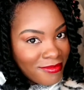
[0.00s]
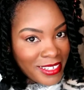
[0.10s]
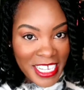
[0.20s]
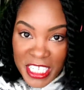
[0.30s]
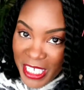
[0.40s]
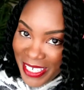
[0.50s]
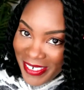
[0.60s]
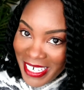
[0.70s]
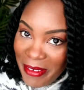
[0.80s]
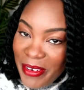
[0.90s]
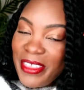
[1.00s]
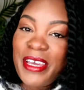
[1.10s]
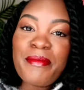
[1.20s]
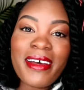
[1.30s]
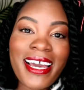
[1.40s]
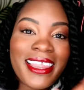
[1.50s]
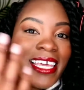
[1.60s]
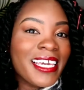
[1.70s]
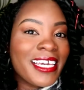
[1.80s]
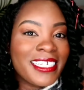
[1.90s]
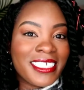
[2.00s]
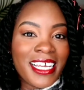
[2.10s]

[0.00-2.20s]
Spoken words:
it's cute and everything,